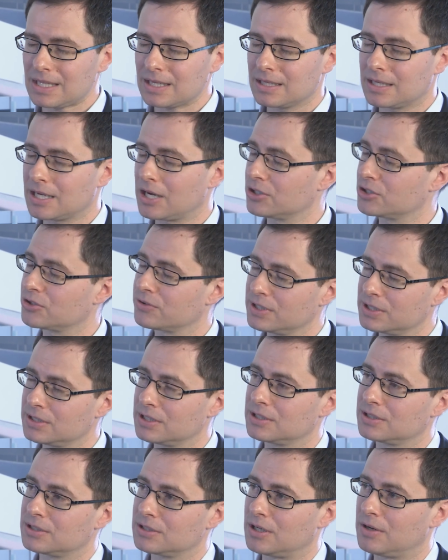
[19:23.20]

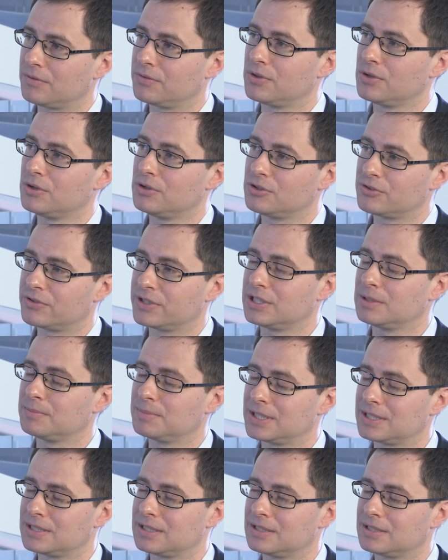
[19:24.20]
characteristics of the nutrition
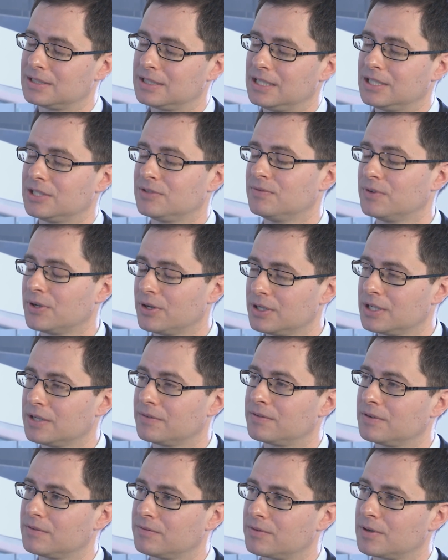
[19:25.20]
business is very
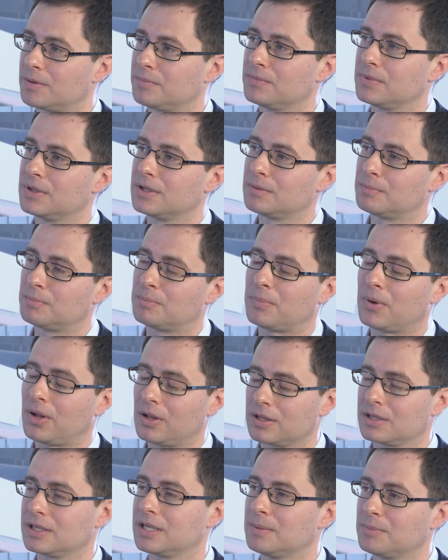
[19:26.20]
different from the
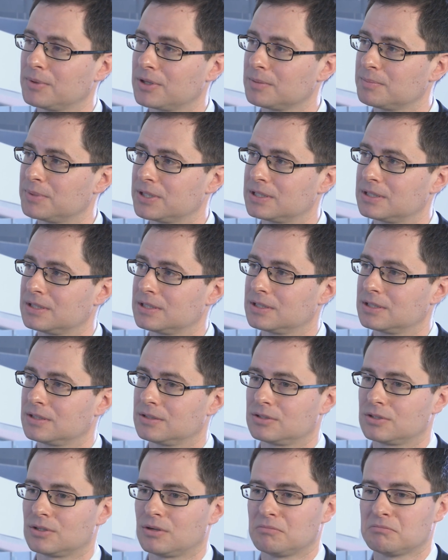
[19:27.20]
bulk chemical business.
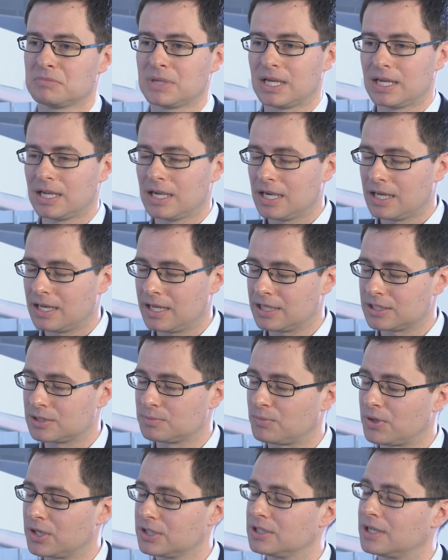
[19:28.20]
So it
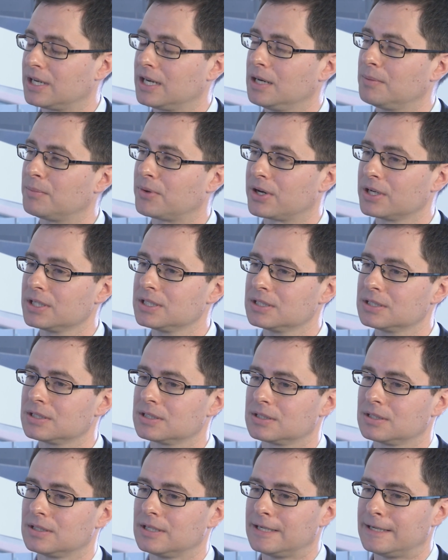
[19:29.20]
has much higher
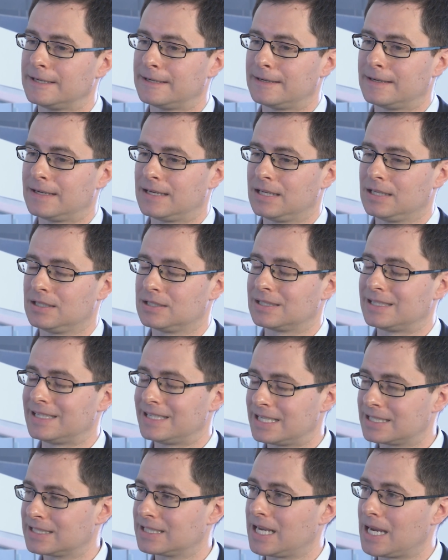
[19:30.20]
margins. It is
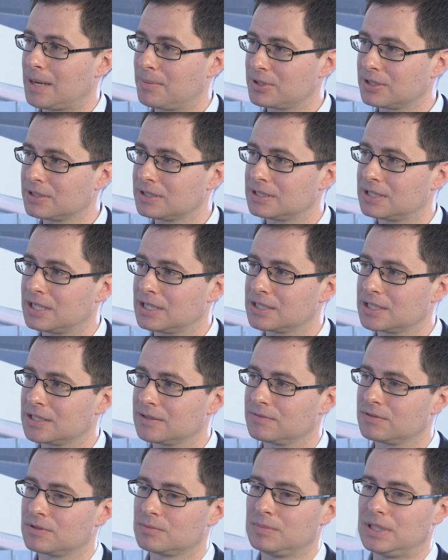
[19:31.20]
less capital
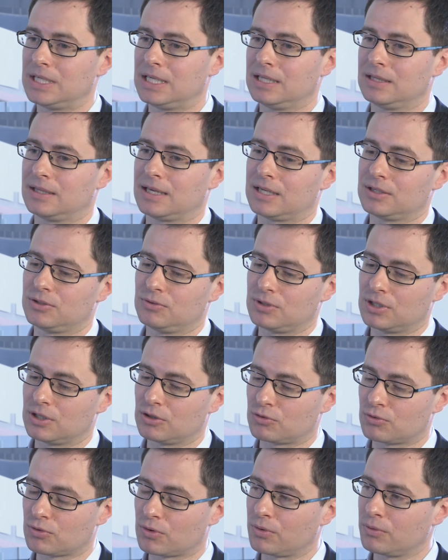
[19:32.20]
intensive, meaning that you
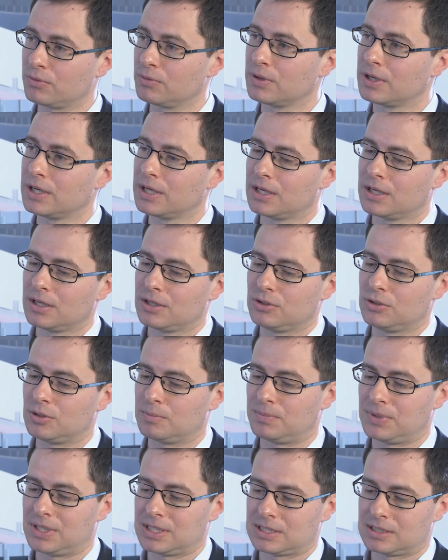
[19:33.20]
can grow
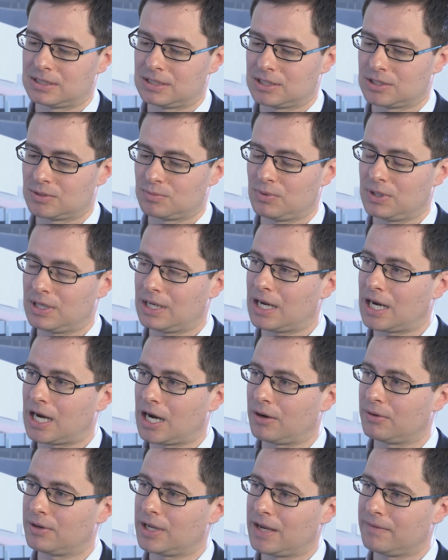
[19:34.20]
your business
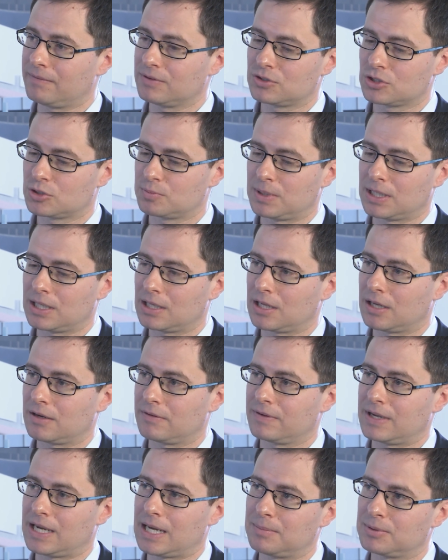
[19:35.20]
without having to spend a lot
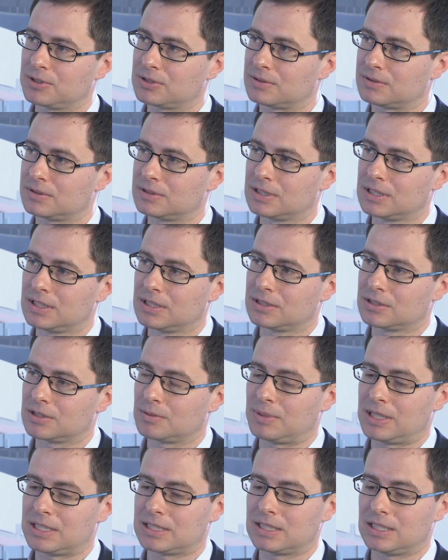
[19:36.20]
of capital.
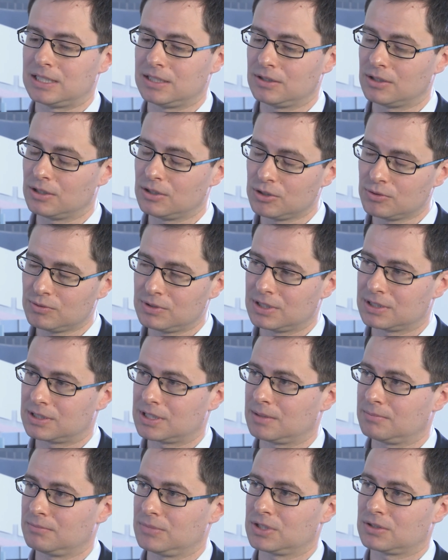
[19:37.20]
So basically the new
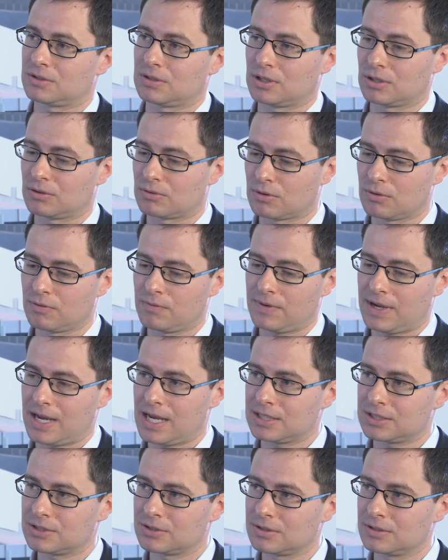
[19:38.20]
DSM is going to grow
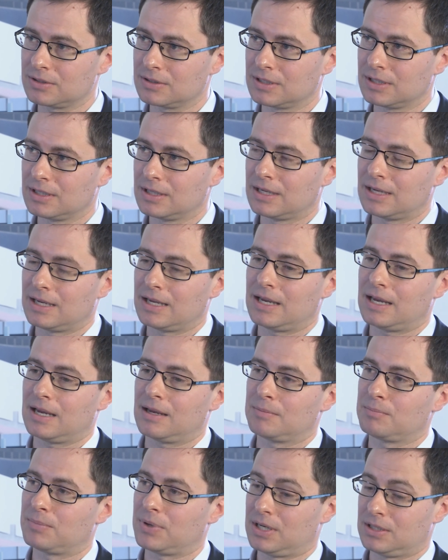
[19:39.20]
faster,
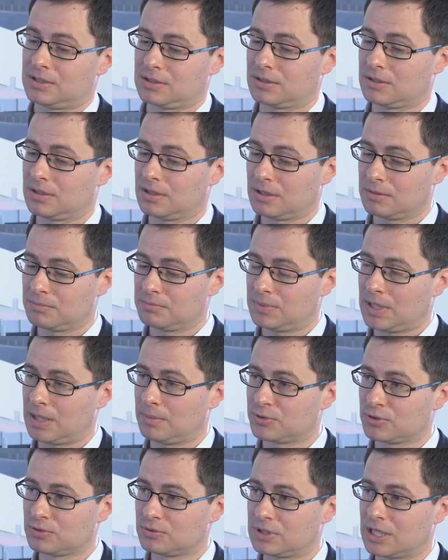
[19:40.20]
but it's going to be
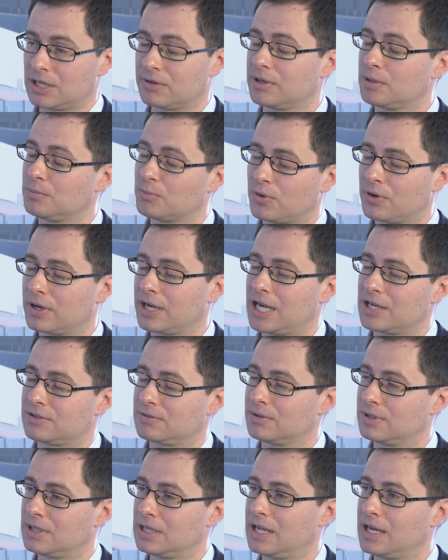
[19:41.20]
able to generate more cash
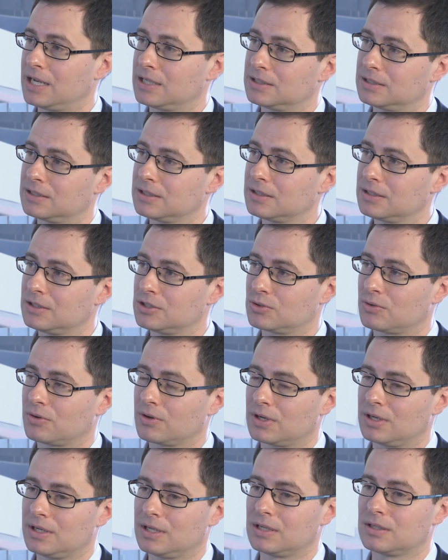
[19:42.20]
flow than it has
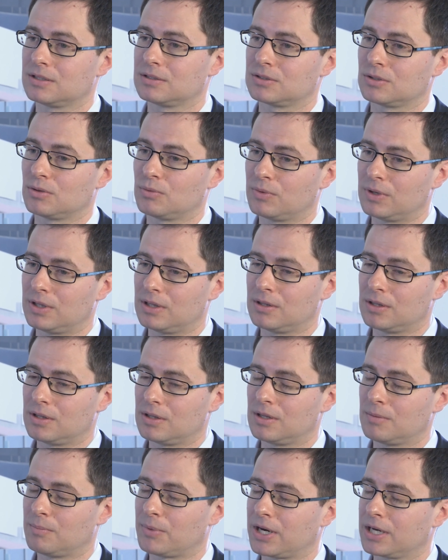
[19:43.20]
historically. And so when
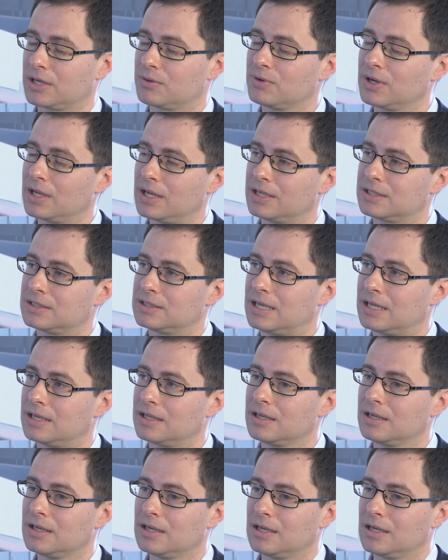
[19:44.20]
the market realizes
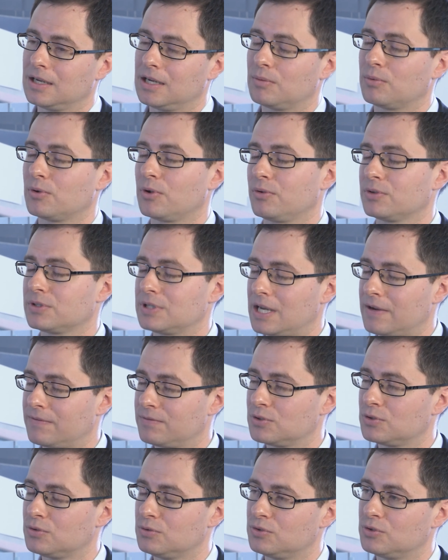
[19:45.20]
that, it will also
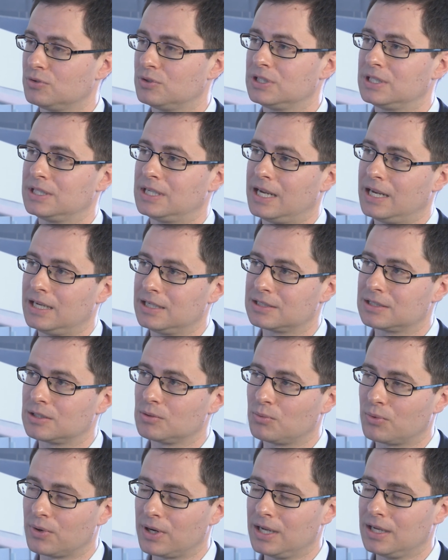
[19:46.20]
have to change
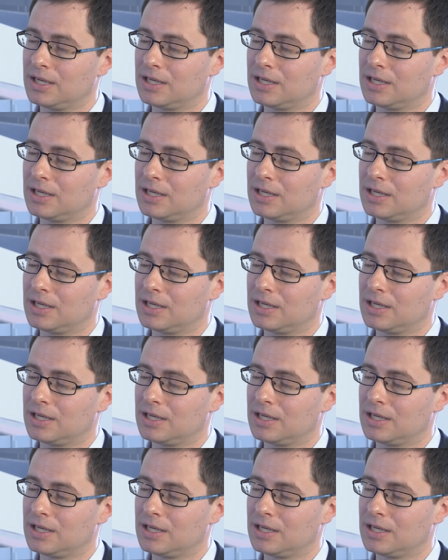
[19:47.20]
the way